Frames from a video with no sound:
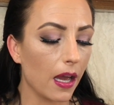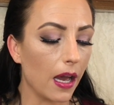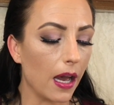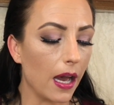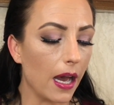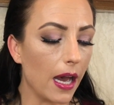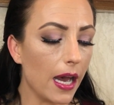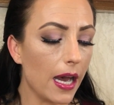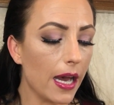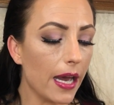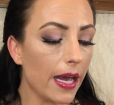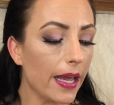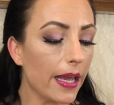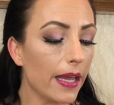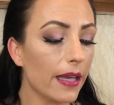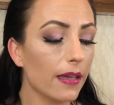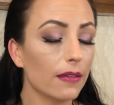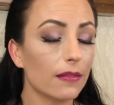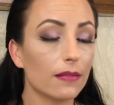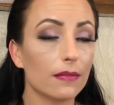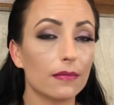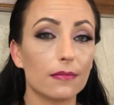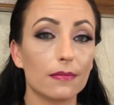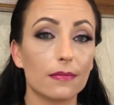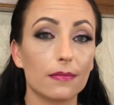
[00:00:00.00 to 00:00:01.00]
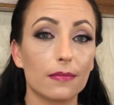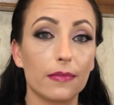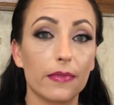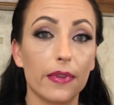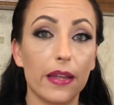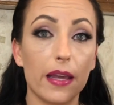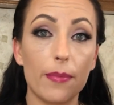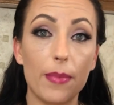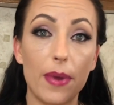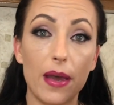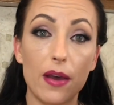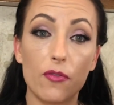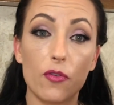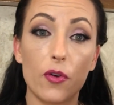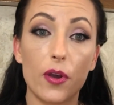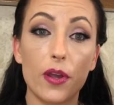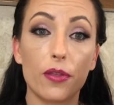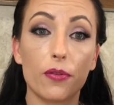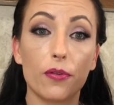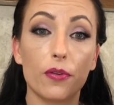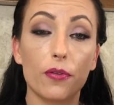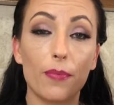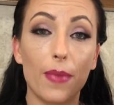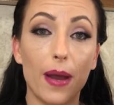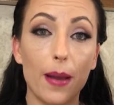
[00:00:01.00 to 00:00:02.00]
I am halfway
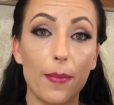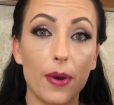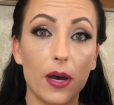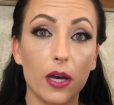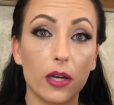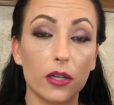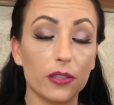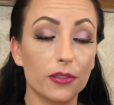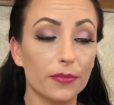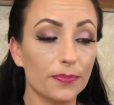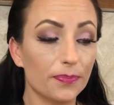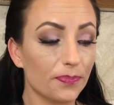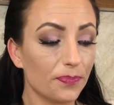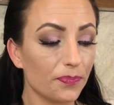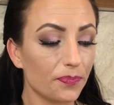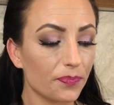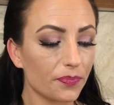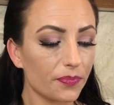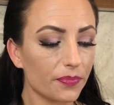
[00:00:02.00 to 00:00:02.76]
through my bottle.